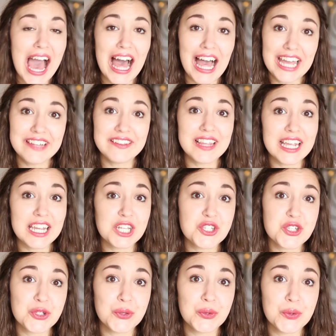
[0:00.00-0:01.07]
I like
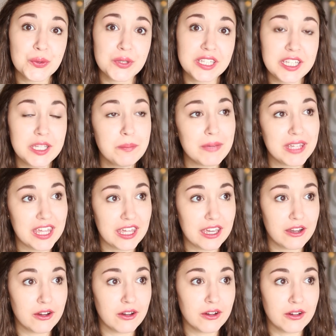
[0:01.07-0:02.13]
to keep my
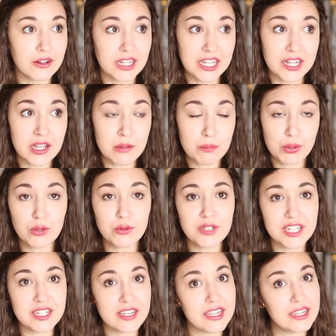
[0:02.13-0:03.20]
hair in a
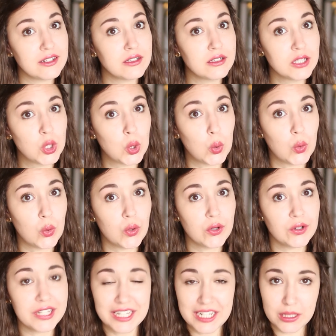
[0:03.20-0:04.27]
ponytail
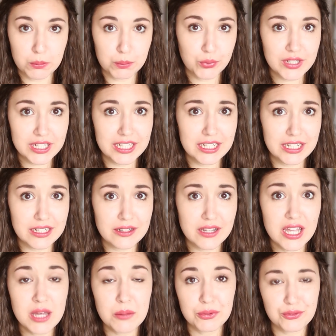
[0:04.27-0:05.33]
or in a braid,
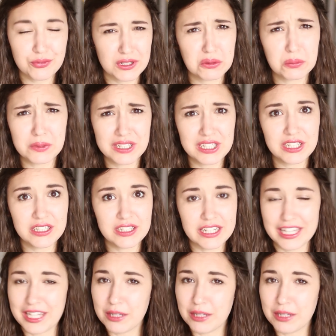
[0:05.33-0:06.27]
preferably